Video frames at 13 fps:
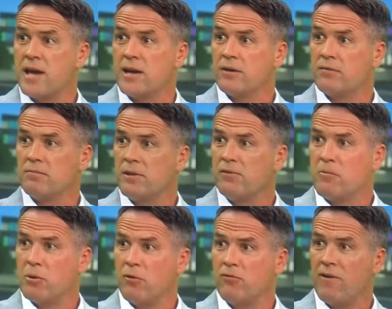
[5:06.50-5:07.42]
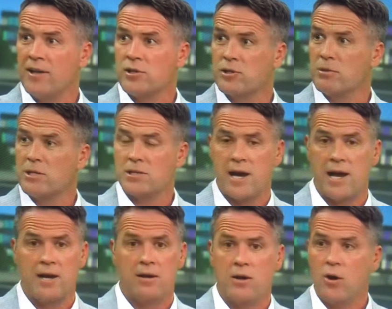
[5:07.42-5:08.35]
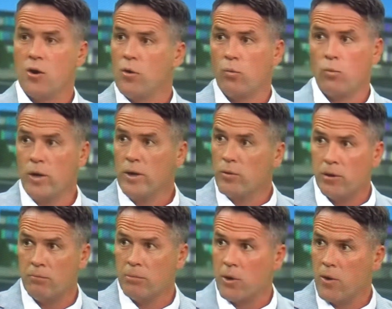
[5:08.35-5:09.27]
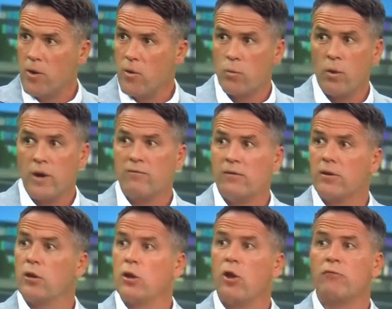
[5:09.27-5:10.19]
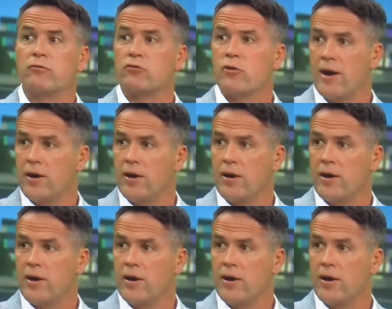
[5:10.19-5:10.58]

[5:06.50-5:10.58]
of Liverpool fans will be saying, we weren't booing, we've loved Trent,